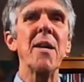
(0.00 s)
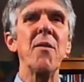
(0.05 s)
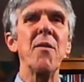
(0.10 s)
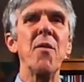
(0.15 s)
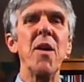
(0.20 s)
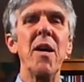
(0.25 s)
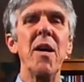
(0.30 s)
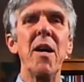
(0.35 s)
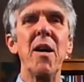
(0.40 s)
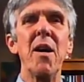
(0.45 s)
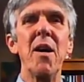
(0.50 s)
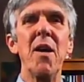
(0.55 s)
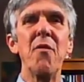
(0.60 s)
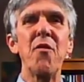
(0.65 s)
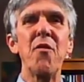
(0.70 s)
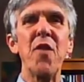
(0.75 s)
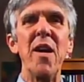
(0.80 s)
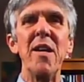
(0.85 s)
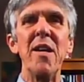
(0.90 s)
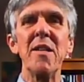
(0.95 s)
a
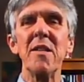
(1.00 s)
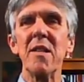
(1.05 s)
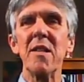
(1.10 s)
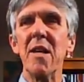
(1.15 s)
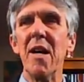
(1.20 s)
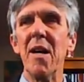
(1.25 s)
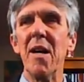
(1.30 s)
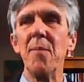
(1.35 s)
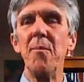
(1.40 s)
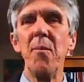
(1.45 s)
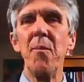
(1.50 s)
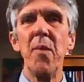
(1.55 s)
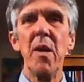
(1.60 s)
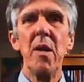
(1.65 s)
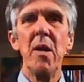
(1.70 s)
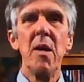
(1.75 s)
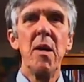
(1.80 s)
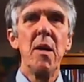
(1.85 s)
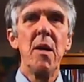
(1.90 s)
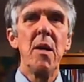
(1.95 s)
friend in
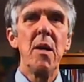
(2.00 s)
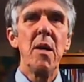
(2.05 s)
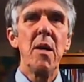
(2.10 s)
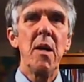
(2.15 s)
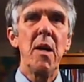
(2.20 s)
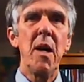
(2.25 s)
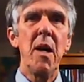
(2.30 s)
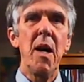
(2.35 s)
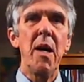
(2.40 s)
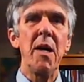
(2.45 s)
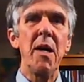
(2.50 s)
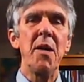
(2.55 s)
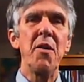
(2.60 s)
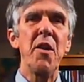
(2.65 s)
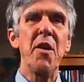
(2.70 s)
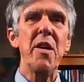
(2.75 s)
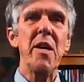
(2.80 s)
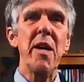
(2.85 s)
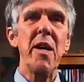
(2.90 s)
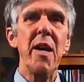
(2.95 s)

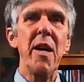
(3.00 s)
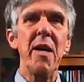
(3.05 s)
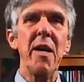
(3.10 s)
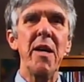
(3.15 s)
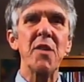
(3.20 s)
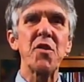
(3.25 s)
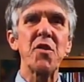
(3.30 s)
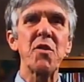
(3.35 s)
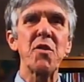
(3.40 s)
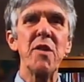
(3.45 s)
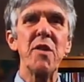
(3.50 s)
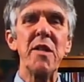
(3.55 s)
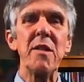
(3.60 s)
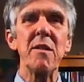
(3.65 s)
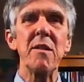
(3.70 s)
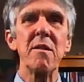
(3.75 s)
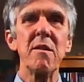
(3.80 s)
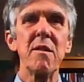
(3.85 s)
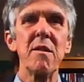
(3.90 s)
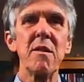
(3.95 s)
the
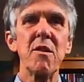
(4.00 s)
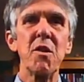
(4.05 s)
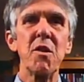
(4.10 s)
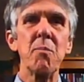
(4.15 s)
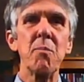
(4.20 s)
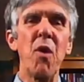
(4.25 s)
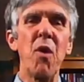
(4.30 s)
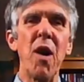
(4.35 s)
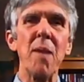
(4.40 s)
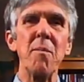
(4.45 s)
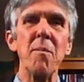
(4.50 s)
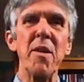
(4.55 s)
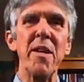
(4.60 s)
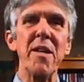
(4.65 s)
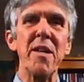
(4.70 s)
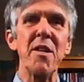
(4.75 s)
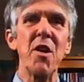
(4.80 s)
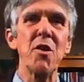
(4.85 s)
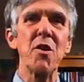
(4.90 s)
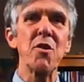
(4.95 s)
history department
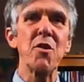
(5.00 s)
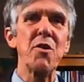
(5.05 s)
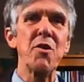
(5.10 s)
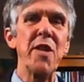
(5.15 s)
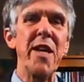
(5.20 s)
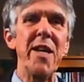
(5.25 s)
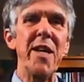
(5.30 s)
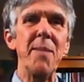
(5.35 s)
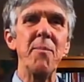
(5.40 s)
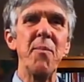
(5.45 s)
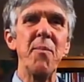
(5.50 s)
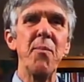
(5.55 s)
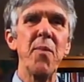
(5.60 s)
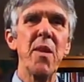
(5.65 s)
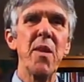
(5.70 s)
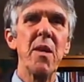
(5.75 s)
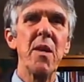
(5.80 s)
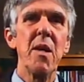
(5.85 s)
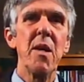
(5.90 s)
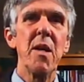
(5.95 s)
at Notre Dame,
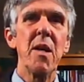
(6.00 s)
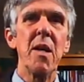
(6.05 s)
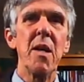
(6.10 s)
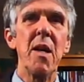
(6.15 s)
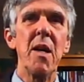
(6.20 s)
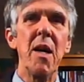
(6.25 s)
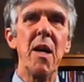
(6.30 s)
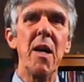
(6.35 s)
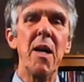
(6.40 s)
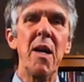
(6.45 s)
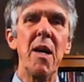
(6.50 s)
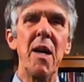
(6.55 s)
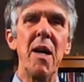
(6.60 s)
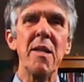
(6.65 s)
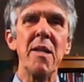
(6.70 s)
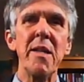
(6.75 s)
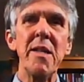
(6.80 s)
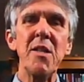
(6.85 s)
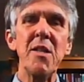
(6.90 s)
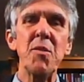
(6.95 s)

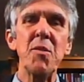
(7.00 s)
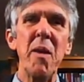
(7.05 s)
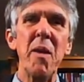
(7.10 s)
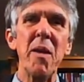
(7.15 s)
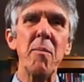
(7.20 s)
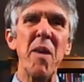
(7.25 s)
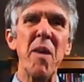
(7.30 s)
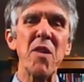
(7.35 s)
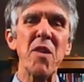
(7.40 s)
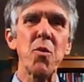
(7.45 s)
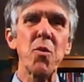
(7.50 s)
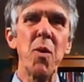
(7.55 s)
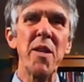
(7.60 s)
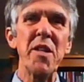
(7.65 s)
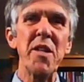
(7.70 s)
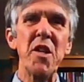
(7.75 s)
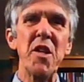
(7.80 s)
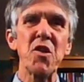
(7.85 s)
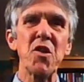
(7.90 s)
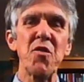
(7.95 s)
and he spent about
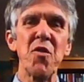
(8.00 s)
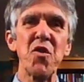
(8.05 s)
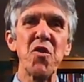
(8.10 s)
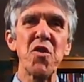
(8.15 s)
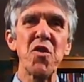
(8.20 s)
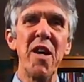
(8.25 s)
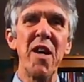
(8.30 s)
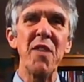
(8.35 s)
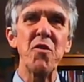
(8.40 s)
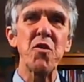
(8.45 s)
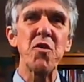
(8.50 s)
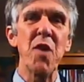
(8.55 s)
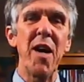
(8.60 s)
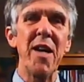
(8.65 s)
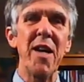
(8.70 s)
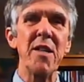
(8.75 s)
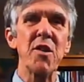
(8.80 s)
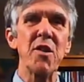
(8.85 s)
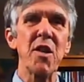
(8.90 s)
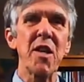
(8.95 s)
20 years of his life
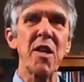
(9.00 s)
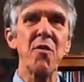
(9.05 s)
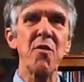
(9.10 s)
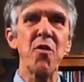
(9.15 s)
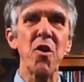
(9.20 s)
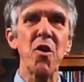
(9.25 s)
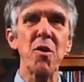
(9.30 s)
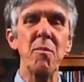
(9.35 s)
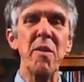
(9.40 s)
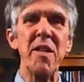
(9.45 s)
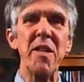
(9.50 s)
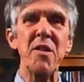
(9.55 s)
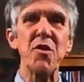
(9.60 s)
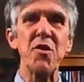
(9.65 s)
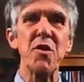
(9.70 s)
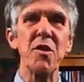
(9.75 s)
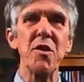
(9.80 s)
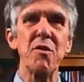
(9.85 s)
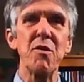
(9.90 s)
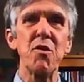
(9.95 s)
trying to convert me
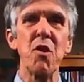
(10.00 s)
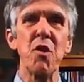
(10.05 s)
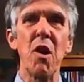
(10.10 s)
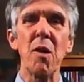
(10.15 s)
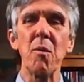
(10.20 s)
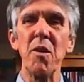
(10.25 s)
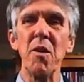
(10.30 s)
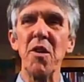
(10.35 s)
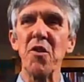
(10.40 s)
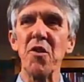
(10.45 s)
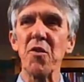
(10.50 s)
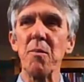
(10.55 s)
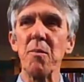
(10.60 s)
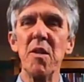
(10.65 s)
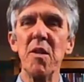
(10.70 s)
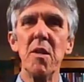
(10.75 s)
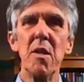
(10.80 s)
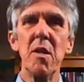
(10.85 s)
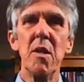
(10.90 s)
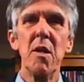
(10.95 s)
to Darwinism.
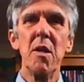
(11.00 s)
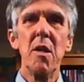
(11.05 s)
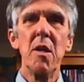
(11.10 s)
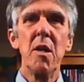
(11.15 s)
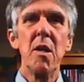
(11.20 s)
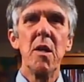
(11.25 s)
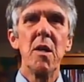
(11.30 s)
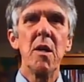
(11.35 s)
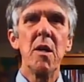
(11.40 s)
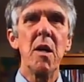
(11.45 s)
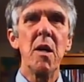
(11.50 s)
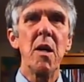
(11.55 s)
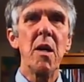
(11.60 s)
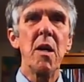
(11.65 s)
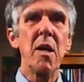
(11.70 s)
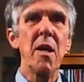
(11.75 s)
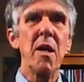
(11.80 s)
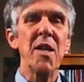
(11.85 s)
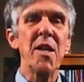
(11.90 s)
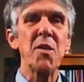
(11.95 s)

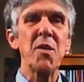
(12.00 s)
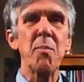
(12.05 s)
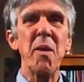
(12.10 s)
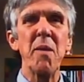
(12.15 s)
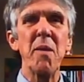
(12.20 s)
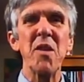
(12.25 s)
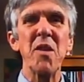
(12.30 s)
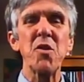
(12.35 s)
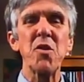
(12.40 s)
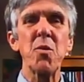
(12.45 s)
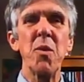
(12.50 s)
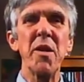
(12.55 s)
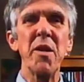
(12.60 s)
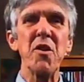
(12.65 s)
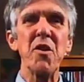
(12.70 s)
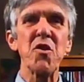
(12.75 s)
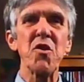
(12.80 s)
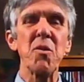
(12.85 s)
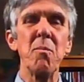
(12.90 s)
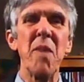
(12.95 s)
And I spent about 20
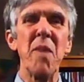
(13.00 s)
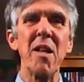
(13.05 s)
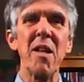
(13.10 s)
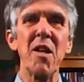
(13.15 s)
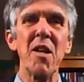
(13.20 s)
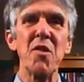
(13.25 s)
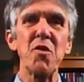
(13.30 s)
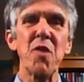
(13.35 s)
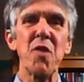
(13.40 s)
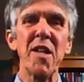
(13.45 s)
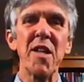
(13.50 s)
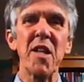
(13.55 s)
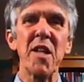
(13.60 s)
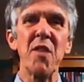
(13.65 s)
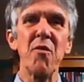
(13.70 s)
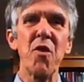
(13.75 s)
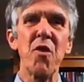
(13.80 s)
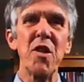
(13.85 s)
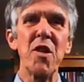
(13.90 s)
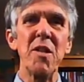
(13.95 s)
years of my life trying to
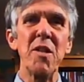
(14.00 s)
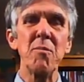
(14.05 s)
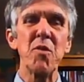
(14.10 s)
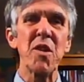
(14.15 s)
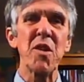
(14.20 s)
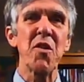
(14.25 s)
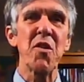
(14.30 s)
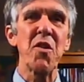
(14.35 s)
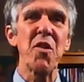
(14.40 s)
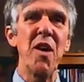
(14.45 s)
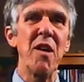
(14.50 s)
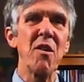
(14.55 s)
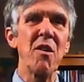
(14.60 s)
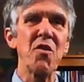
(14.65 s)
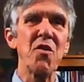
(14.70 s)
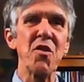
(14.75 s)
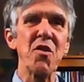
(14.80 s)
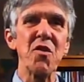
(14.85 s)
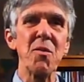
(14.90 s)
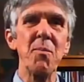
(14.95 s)
convert him to
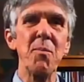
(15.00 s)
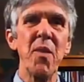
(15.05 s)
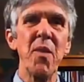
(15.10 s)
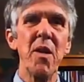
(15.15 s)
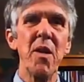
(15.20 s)
Catholicism.